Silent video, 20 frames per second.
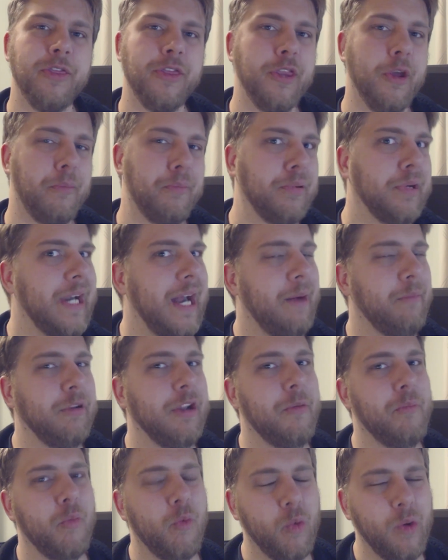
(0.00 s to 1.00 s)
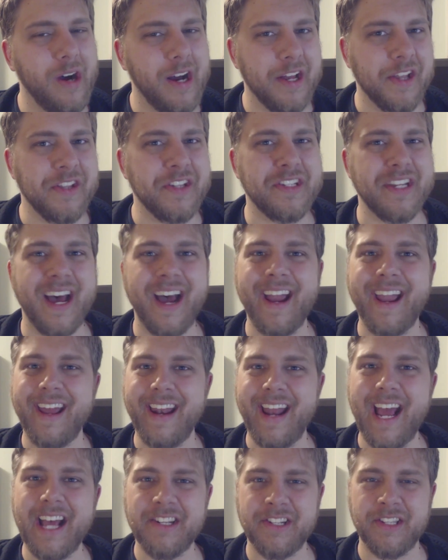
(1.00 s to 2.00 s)
The problem was, I
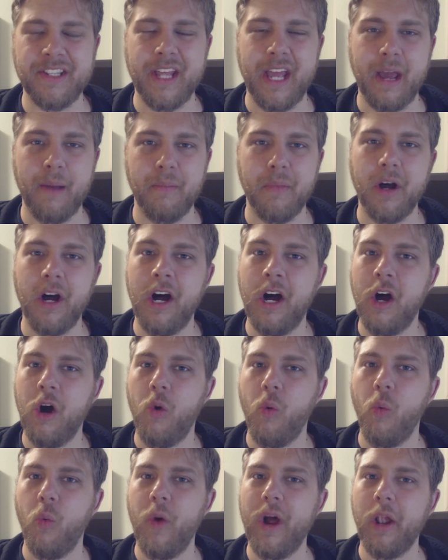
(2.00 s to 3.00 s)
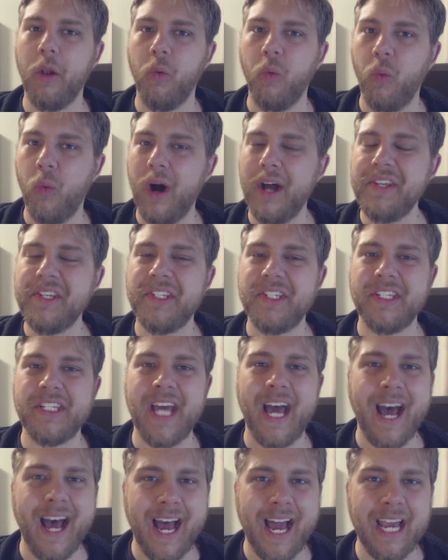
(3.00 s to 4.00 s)
had asked them, well, what
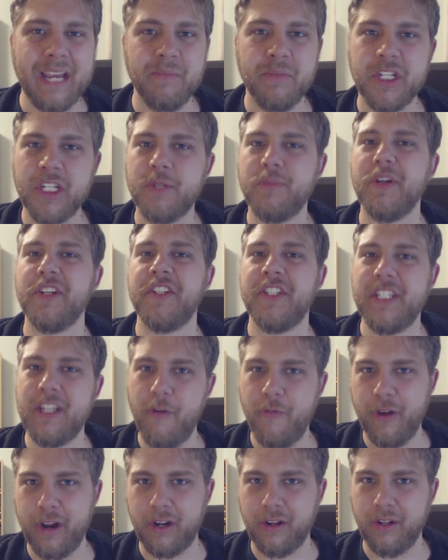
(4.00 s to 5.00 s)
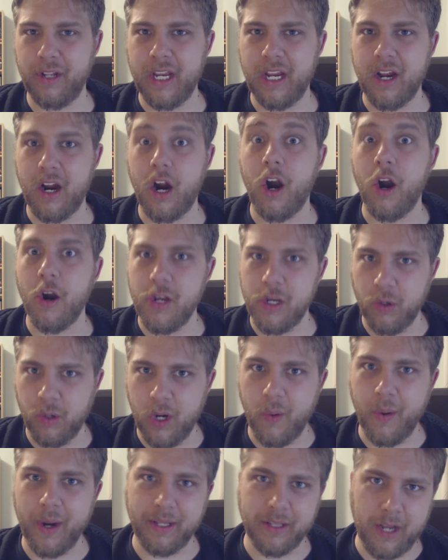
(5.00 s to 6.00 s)
time specifically are you
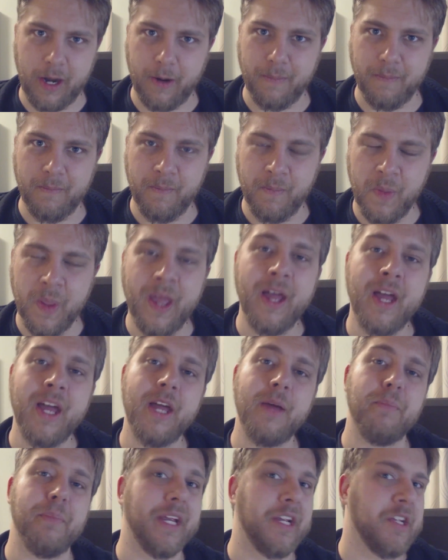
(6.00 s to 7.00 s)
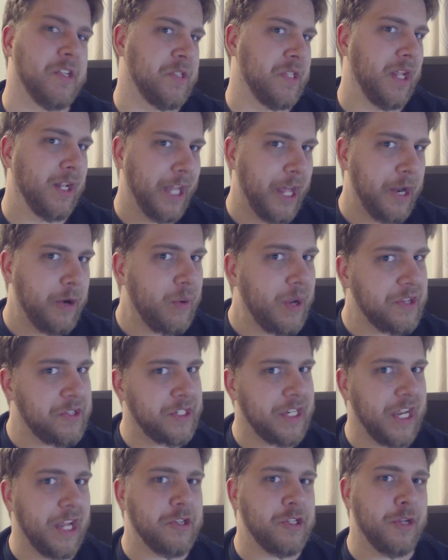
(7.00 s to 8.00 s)
going there? Because the letter had
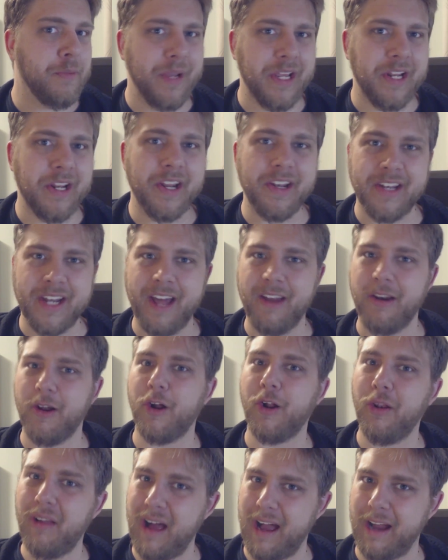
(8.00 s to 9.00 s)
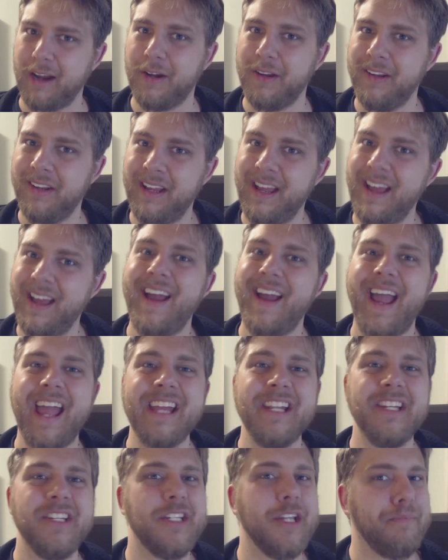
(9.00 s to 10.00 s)
said to meet at 9 o'clock.
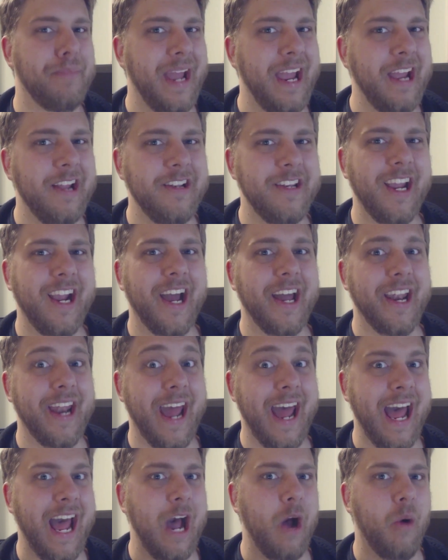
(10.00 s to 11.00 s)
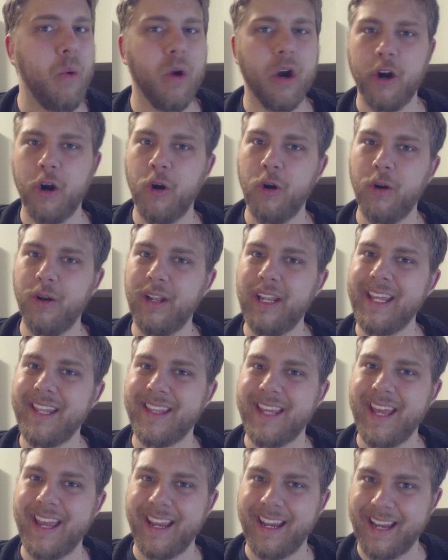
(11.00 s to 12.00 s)
And depending on how early
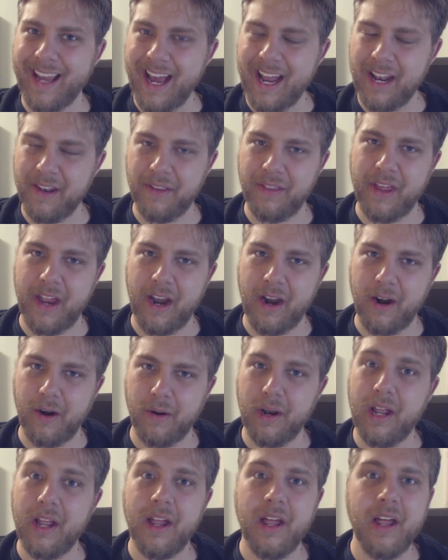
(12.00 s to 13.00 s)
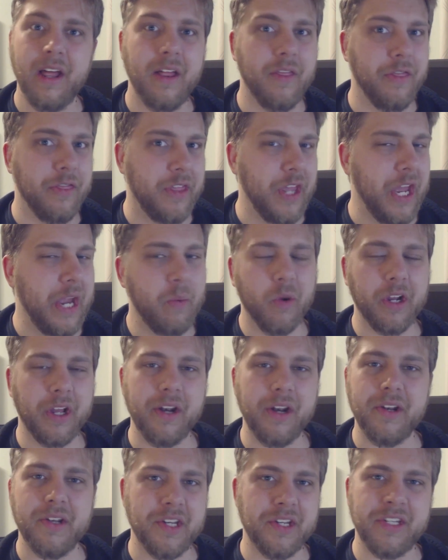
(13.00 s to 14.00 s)
they got there, they were
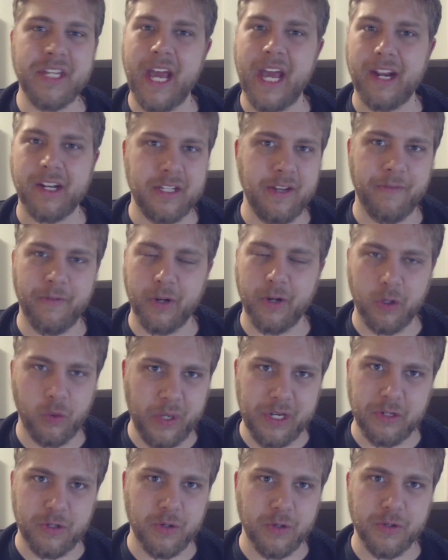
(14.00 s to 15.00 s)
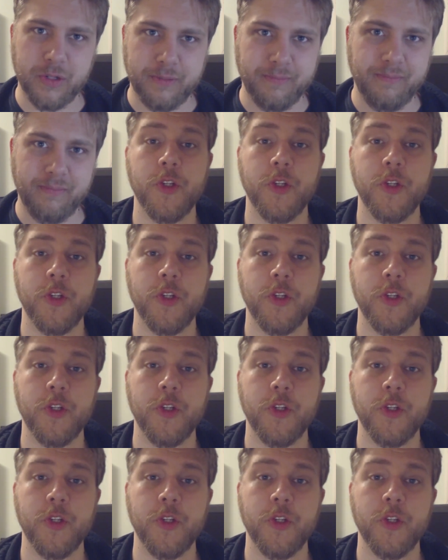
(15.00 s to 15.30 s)
going to detect different creatures.